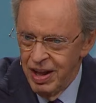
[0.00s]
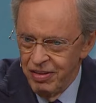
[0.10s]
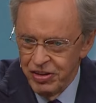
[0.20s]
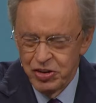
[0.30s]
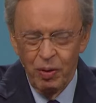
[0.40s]

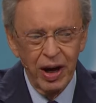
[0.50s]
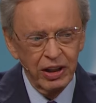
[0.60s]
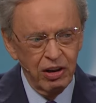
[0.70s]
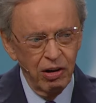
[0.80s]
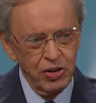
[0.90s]
This is why I
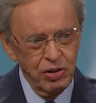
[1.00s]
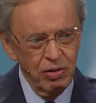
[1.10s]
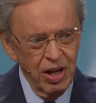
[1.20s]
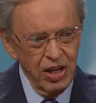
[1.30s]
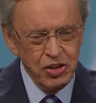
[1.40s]
encourage
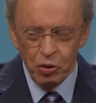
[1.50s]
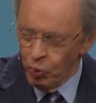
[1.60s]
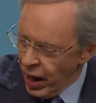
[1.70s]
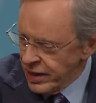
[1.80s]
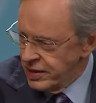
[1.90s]
you to
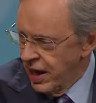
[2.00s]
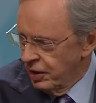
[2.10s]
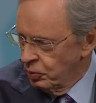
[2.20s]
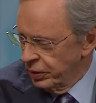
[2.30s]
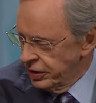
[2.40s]
write
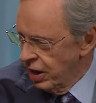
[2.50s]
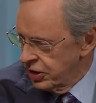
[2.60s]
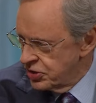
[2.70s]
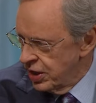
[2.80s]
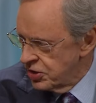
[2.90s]
down what
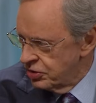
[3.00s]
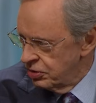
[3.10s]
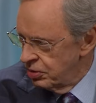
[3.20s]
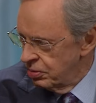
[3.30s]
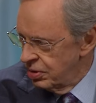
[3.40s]
God says to
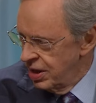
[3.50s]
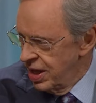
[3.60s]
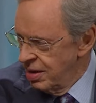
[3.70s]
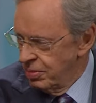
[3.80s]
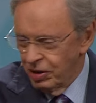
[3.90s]
you.
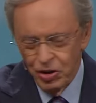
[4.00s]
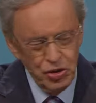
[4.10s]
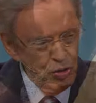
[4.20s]
Because